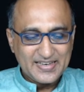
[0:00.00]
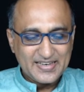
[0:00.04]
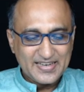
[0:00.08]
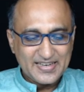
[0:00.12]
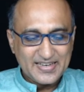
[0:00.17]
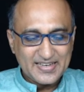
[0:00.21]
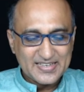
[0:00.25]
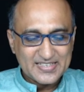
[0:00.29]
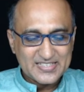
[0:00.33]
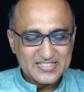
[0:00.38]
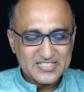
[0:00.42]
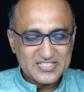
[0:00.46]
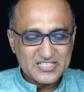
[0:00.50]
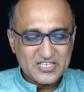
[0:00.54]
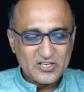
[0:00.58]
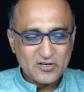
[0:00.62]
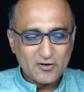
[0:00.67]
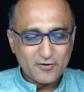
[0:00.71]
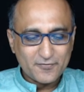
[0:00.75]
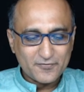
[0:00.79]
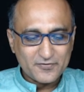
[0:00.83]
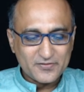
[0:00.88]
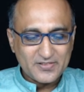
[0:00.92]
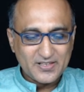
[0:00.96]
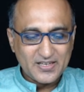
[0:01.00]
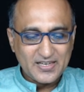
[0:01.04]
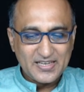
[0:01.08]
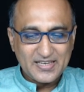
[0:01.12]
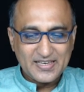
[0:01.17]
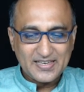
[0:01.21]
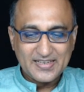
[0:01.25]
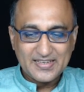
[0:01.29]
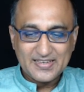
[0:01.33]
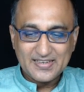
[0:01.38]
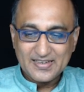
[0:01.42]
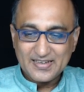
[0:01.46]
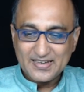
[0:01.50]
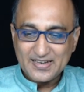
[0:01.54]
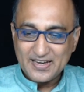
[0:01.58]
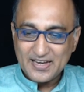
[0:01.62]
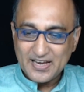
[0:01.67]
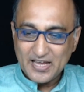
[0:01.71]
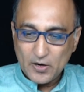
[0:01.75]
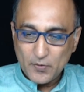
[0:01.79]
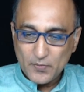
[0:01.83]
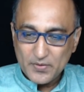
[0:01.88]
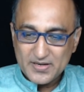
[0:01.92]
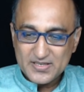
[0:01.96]
St of 3,
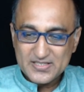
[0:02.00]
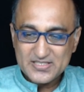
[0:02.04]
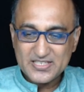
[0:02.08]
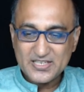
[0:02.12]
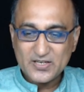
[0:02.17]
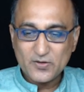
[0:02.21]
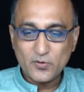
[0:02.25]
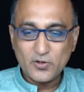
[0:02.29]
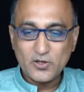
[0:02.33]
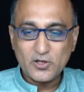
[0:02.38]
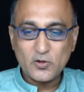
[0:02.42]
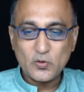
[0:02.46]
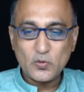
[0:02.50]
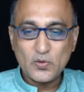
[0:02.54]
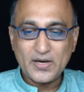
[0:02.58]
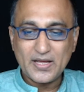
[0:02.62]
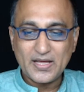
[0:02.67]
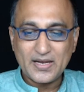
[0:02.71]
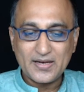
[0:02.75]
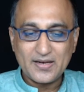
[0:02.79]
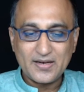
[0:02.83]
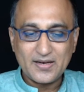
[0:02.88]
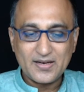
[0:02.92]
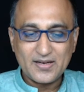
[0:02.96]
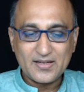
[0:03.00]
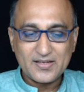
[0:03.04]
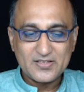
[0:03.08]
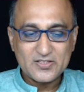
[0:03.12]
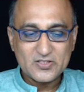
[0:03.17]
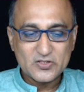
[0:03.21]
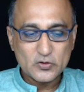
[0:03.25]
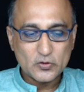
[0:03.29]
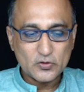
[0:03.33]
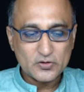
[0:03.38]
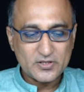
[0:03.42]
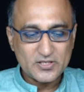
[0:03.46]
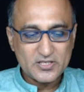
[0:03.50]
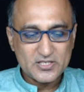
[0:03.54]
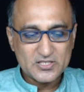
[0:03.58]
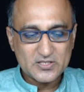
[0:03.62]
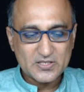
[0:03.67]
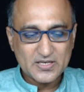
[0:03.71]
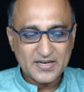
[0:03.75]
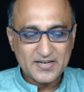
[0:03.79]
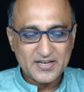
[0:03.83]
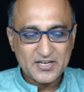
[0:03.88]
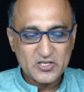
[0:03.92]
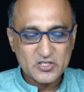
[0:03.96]
now it is equal to null. So this
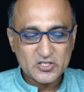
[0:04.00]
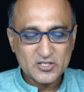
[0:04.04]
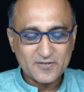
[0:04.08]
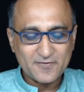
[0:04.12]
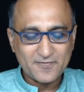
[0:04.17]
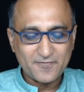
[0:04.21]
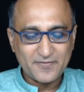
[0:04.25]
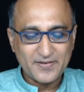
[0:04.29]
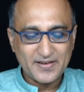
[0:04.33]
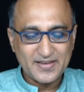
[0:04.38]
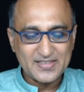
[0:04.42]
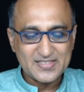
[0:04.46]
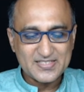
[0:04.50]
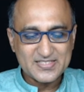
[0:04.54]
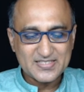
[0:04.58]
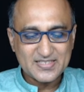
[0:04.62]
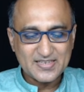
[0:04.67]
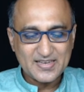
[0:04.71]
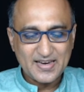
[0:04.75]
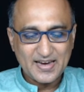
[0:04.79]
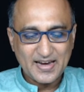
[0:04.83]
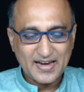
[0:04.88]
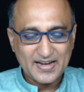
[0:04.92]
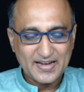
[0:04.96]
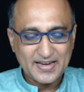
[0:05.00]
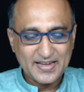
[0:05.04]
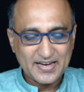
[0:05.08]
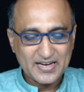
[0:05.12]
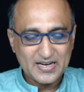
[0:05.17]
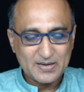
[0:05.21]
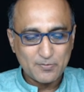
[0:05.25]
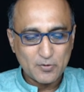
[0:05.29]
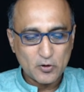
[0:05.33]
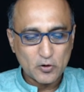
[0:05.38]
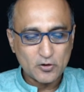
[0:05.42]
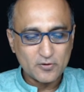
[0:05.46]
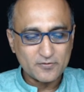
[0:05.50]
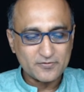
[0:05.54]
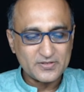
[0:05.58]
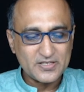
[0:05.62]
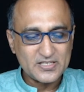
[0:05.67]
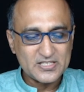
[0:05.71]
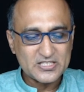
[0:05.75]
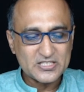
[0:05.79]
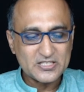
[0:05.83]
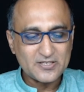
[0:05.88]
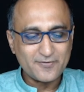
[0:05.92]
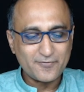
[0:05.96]
condition fails and I come out of
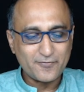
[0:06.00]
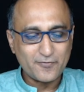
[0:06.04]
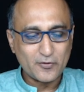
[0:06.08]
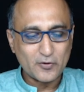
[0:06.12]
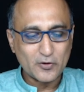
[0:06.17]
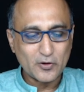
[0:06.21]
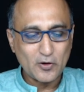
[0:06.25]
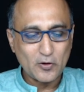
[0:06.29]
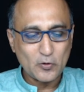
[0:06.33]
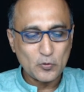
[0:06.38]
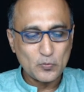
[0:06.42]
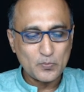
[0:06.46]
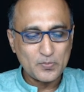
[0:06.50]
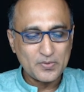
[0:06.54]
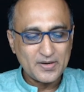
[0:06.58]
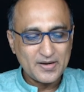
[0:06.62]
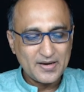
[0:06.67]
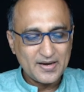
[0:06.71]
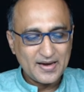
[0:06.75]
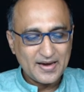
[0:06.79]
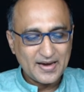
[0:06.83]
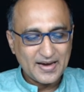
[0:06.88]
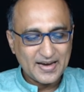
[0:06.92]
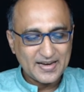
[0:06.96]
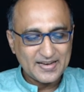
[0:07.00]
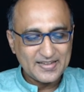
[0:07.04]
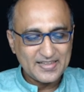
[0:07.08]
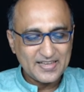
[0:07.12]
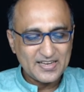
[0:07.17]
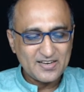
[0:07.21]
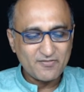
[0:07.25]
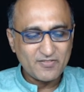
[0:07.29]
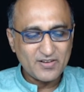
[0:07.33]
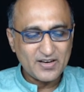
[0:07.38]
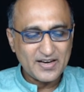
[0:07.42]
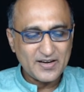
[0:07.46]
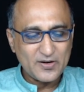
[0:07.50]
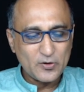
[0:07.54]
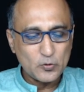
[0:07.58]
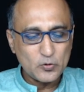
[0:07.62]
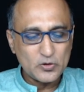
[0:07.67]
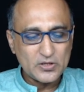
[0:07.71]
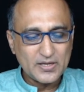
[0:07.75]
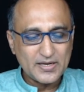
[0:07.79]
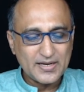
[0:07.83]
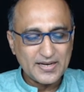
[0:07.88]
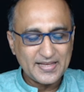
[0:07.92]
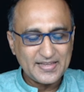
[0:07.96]
this for loop. And then when I do
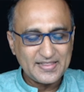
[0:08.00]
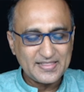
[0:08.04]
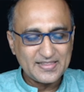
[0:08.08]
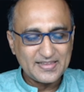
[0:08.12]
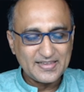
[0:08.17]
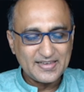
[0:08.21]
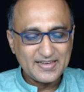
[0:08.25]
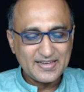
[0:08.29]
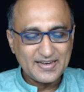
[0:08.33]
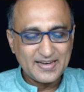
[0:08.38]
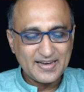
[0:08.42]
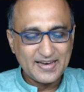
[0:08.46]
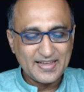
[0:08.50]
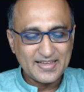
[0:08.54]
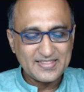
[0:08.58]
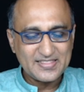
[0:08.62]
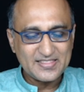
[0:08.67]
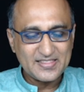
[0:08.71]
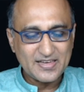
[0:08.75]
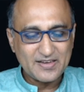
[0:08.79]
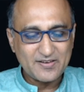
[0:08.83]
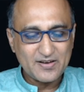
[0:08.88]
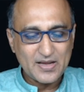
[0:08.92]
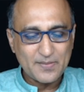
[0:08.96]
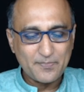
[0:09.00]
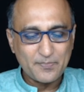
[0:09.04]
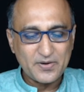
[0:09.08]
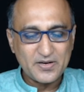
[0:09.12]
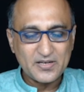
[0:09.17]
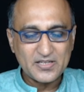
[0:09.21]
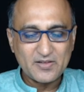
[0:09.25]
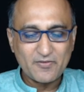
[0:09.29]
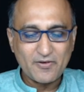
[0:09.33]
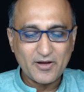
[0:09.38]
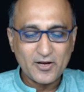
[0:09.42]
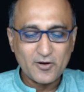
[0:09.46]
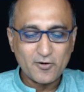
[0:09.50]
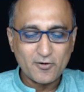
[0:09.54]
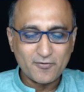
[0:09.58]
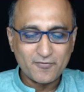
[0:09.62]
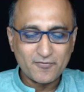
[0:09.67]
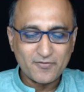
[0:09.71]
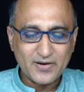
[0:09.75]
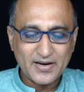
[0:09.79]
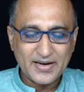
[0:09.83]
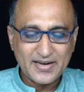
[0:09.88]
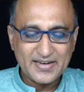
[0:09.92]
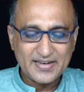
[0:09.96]
the length and I print the value of
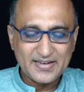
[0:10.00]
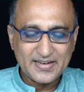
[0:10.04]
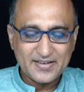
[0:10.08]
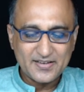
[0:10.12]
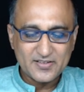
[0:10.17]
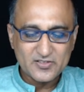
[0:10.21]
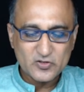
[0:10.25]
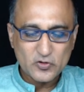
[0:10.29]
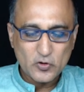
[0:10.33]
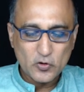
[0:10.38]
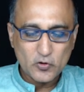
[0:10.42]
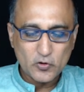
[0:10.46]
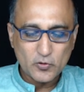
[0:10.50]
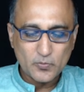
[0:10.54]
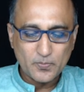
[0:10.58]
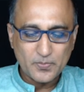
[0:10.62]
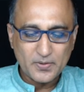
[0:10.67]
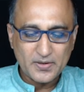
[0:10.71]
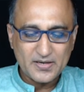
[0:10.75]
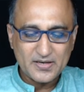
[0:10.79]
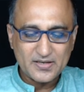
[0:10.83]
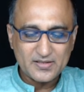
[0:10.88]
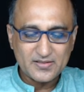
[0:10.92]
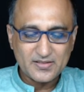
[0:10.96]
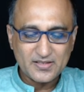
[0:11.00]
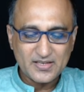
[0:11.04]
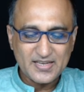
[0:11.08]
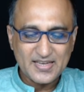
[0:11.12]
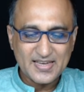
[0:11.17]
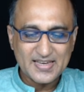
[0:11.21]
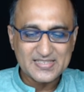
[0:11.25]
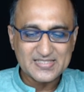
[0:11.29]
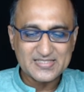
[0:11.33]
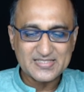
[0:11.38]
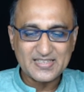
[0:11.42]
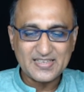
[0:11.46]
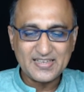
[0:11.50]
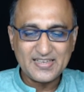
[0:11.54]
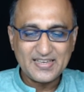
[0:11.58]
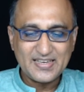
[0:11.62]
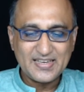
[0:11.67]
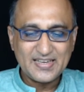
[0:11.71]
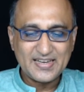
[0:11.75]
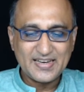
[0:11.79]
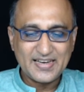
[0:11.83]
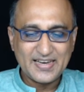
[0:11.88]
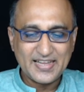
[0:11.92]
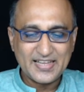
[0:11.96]
I, it is going to print 3 as
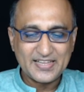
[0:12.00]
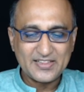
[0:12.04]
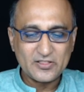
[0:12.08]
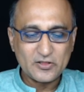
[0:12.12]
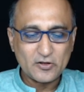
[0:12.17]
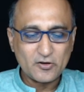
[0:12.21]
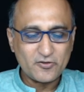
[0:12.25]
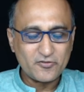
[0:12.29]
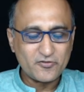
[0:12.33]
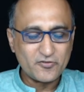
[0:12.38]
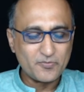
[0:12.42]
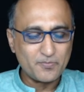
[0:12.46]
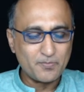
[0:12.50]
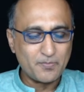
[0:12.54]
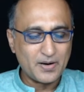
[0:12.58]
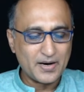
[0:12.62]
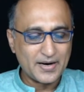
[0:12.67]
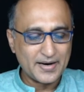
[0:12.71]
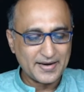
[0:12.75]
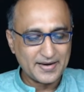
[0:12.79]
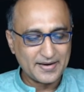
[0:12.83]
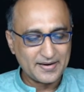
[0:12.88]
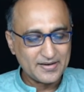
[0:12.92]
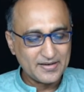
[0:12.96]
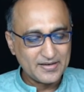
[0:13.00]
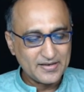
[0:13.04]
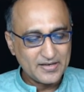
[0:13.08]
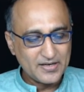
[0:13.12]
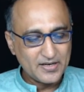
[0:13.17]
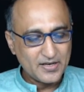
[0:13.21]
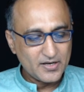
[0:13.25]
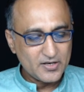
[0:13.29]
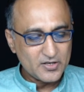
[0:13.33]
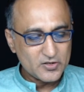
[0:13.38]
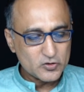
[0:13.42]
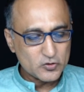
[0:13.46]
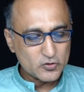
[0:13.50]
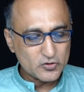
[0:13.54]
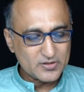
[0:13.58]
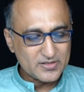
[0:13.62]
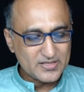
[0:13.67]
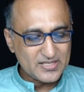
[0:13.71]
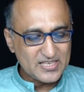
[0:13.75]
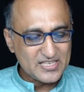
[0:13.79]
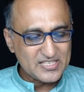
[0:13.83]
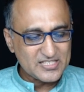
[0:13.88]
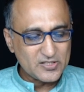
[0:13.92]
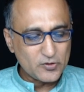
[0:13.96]
the length of by. So
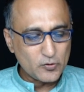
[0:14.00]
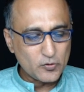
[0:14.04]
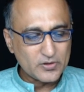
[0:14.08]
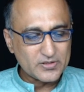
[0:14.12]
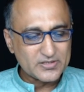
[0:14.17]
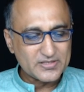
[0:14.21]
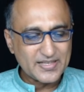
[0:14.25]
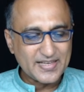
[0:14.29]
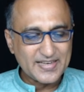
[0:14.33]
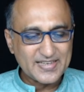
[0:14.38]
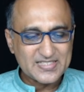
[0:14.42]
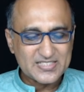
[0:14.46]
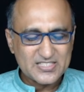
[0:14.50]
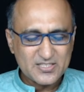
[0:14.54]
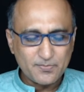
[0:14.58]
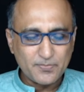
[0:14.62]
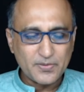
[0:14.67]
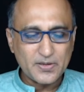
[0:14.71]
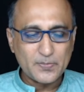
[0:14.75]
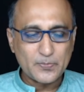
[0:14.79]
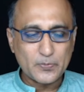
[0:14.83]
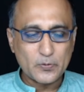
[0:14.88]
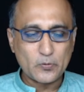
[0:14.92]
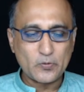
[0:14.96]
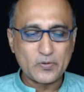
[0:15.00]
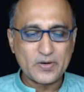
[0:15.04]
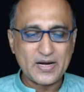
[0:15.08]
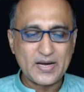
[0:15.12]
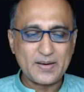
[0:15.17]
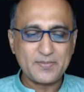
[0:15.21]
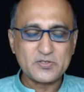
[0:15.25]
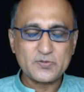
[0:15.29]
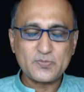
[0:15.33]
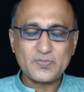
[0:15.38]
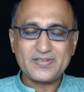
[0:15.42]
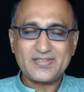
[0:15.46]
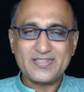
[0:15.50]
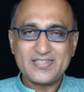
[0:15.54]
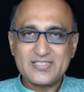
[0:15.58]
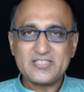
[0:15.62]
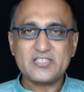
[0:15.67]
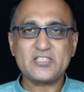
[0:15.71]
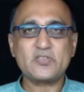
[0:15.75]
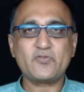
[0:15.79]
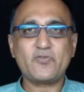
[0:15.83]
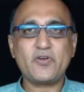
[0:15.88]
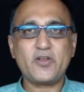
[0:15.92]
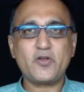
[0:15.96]
these looks like simple programs, but this
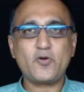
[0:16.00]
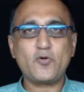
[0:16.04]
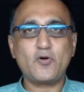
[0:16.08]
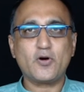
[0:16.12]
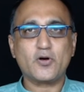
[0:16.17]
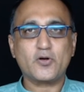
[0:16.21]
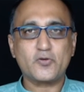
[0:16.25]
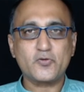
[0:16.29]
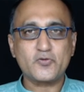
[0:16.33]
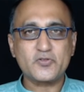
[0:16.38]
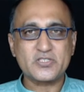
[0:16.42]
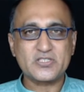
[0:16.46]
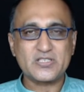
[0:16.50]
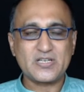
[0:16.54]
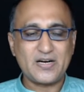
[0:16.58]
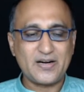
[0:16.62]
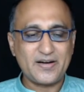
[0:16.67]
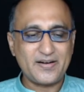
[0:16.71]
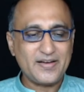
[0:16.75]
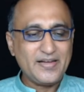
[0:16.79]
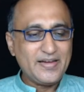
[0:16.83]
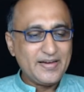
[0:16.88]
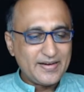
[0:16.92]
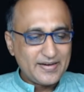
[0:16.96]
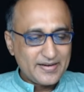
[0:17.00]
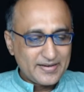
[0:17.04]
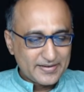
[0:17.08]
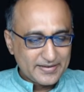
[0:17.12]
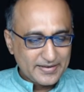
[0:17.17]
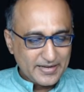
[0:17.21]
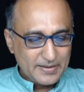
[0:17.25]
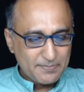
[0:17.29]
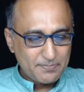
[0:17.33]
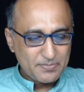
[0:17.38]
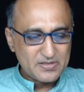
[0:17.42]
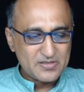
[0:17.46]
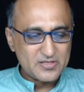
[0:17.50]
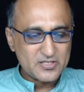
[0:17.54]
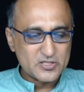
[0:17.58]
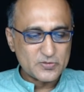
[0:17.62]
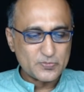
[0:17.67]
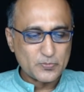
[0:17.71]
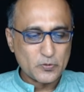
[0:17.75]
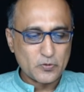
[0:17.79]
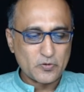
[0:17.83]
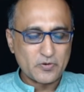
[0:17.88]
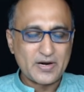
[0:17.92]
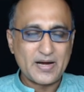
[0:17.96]
is where you got to start. Type in this
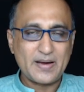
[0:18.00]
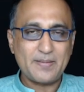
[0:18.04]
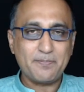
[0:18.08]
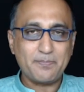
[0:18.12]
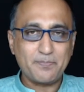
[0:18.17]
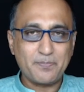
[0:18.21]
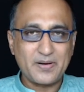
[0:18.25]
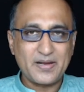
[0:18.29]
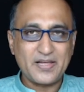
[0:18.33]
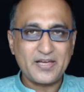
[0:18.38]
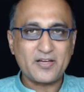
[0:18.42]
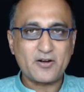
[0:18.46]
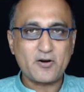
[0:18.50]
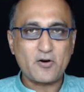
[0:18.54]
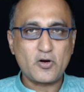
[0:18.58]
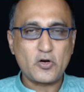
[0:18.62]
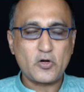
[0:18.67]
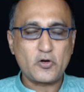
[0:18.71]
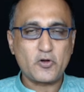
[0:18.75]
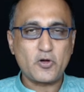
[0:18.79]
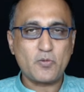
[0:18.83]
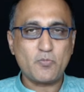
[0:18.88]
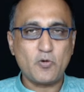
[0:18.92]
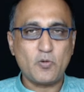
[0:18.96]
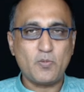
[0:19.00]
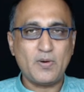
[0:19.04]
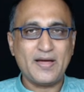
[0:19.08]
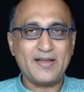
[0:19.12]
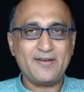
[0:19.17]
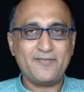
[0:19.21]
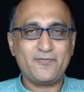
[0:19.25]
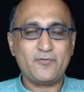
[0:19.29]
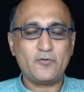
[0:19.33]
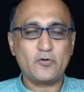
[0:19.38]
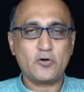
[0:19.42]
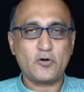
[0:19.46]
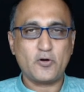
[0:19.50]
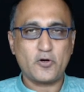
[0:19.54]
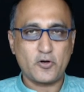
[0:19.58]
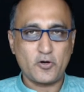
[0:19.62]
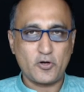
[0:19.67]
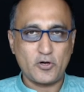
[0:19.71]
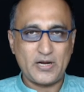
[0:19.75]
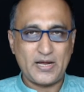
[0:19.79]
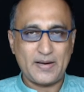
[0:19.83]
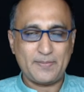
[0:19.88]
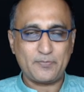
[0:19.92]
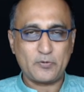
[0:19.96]
program, play around on your mobile phone or your
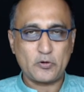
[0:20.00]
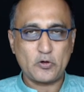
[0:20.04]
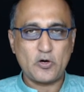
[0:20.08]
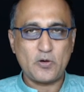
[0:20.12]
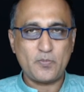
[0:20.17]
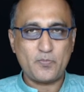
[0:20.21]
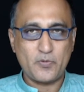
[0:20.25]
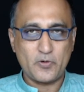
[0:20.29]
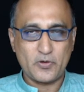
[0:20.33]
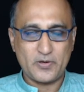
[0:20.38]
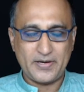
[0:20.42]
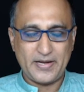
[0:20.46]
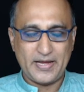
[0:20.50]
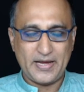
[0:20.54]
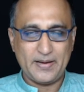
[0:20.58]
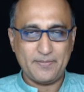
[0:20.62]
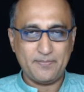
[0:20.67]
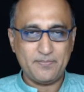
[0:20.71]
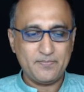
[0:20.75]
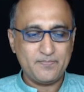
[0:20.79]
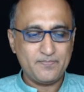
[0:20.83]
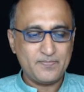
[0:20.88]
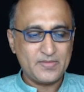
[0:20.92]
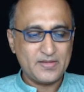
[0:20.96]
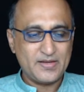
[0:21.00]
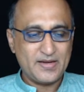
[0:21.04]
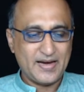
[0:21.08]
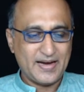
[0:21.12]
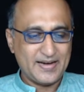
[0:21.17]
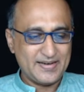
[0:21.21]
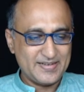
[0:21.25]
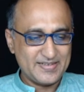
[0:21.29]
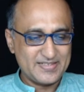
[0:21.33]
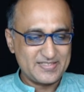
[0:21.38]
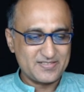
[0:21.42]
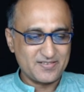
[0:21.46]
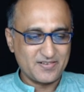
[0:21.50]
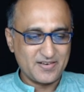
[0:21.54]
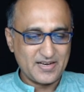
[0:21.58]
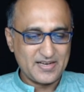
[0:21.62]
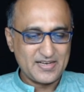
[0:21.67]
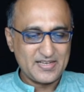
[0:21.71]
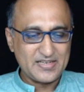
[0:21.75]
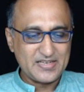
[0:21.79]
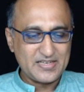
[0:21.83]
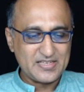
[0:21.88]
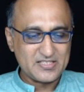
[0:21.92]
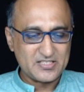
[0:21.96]
laptop or tab, and it's really
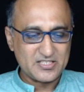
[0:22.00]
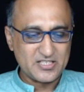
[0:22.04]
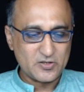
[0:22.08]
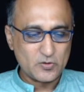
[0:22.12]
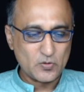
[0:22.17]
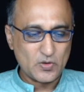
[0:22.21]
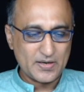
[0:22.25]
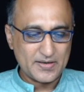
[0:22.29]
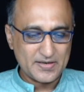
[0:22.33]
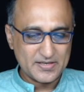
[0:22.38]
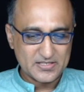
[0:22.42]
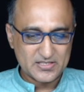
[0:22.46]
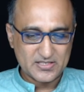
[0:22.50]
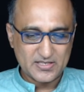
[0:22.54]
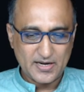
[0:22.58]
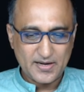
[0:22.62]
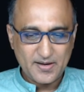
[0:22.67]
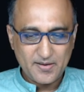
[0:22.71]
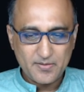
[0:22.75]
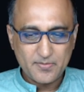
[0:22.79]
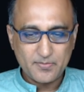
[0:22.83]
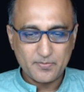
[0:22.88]
easy to understand